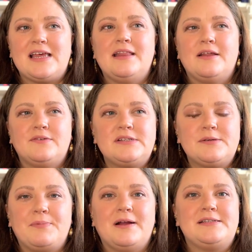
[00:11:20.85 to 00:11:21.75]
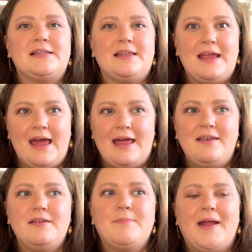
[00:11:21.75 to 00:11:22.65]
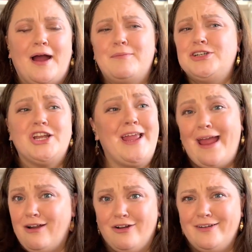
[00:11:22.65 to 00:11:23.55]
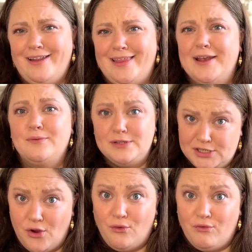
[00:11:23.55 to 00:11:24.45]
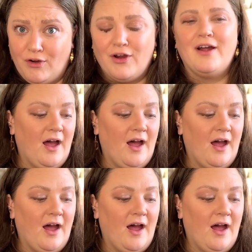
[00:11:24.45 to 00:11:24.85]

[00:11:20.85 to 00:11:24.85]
and then I was surprised at the end by how much I cared that it was over.